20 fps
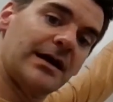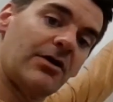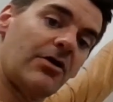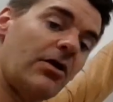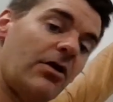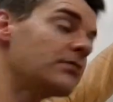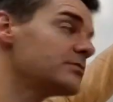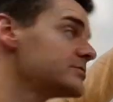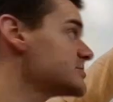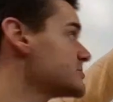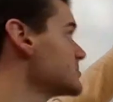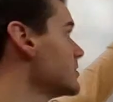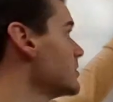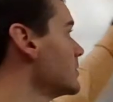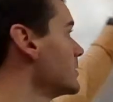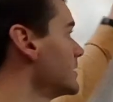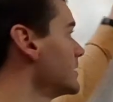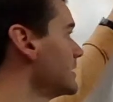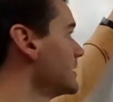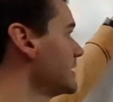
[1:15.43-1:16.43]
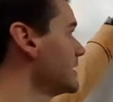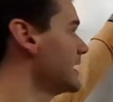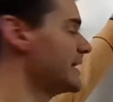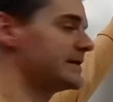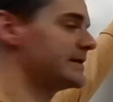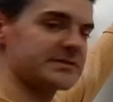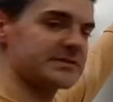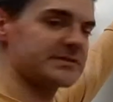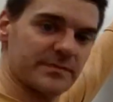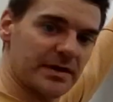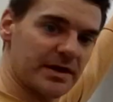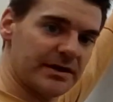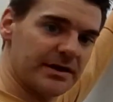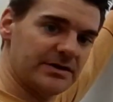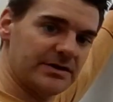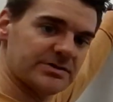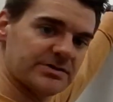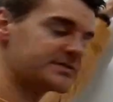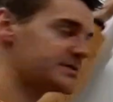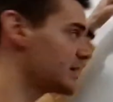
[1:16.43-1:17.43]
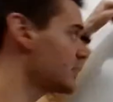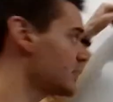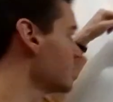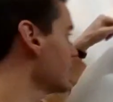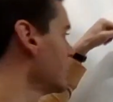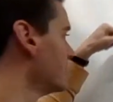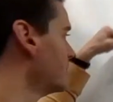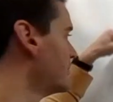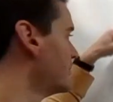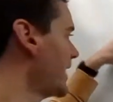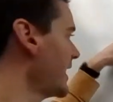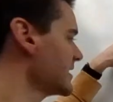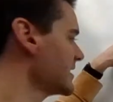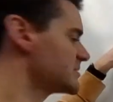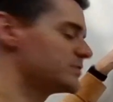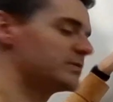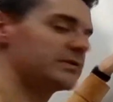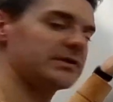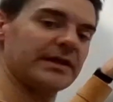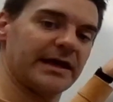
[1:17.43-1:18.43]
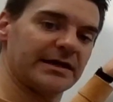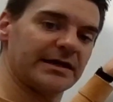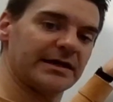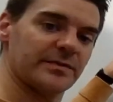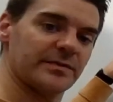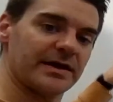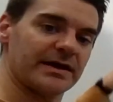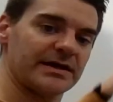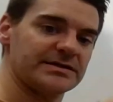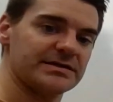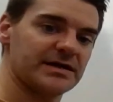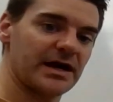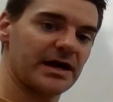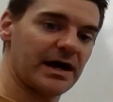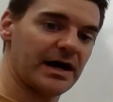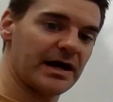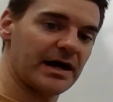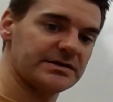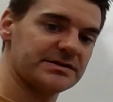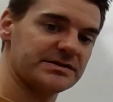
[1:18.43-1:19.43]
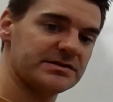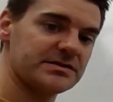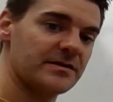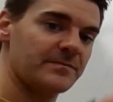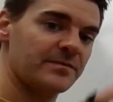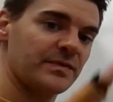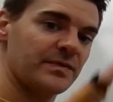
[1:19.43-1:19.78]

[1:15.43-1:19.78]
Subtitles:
also lends money, just like banks will lend money to us.